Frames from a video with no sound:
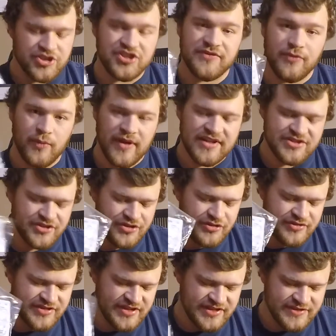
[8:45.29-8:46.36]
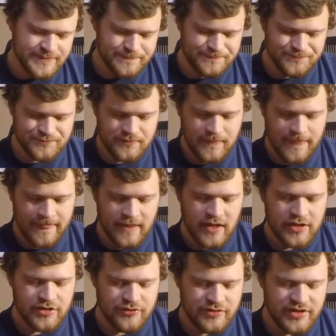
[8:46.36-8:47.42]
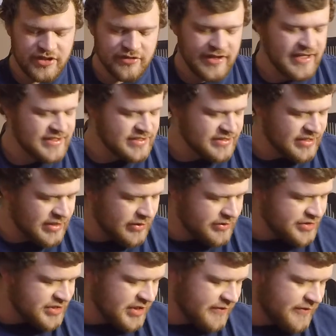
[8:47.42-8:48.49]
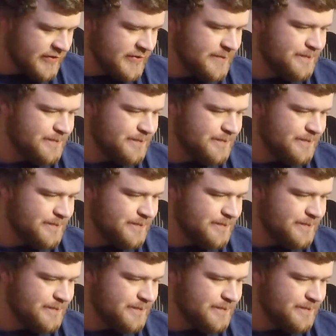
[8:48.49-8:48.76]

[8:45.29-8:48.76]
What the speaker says: ways. You can use these. Clean your hands, clean other stuff,